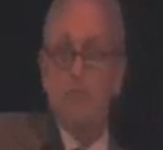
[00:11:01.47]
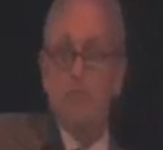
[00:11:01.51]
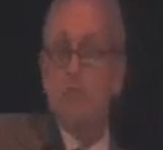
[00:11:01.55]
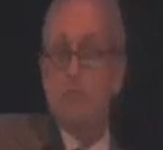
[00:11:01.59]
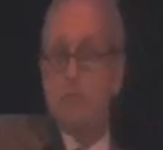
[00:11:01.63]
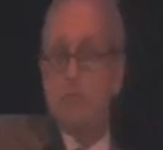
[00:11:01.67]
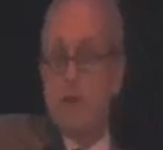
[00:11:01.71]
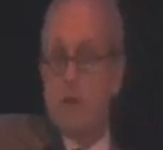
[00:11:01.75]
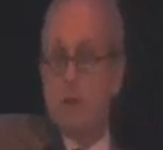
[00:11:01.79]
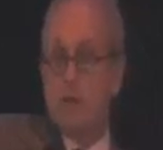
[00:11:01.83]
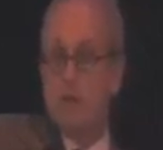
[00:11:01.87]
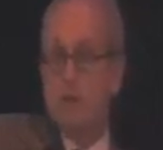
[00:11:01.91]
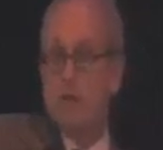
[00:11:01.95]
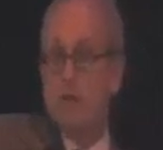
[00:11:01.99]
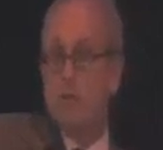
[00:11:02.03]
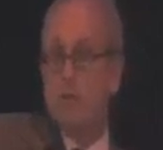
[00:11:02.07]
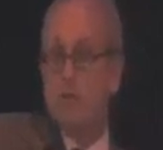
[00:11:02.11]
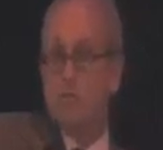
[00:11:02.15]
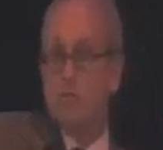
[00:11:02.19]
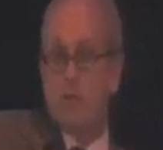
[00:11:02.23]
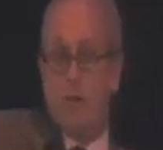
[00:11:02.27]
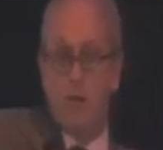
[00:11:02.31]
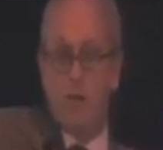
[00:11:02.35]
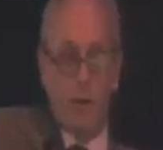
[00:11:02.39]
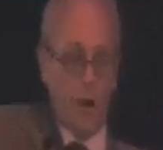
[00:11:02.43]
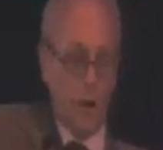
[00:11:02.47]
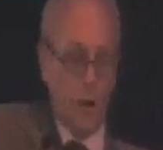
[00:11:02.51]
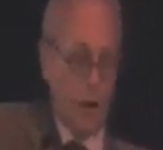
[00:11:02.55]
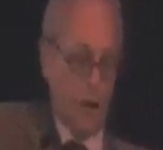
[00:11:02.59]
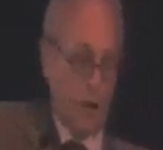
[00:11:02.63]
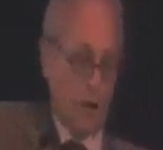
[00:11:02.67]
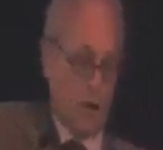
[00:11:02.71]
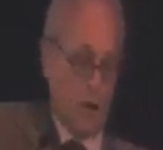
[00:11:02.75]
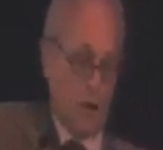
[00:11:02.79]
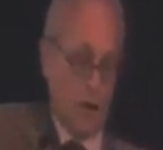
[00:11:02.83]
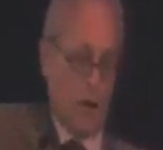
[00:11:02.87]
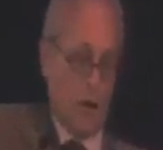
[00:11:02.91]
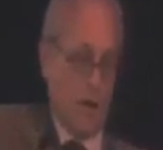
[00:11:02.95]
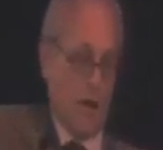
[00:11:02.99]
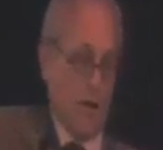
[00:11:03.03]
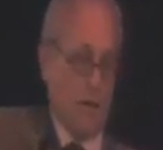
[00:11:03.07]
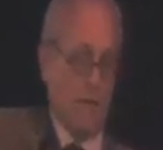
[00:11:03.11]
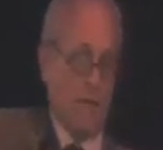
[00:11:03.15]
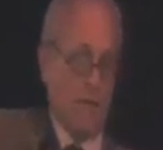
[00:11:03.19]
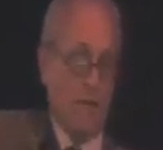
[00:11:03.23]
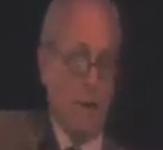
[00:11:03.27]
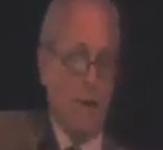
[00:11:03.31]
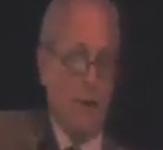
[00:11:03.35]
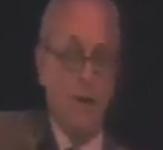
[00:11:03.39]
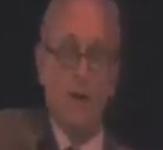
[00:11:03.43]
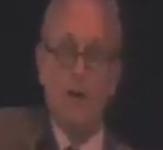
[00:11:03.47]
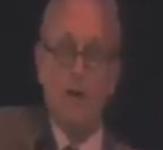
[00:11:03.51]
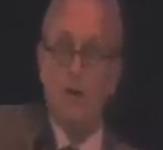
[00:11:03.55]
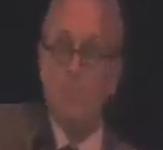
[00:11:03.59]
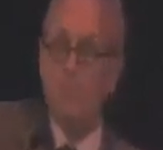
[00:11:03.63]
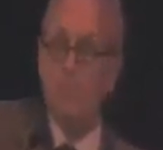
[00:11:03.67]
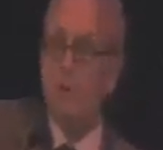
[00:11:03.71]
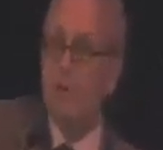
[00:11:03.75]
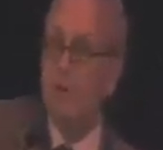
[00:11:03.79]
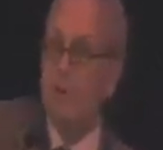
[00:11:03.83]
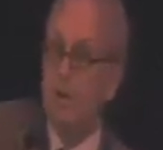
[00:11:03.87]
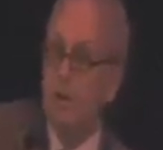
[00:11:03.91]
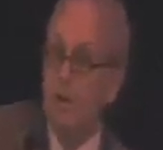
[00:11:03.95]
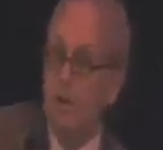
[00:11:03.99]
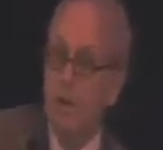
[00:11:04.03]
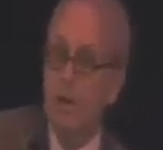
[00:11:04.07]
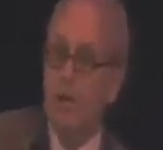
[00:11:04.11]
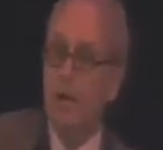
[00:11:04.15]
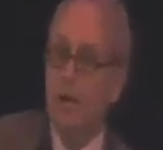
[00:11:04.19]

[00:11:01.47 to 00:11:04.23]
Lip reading: Rubrick, who wrote a very good book,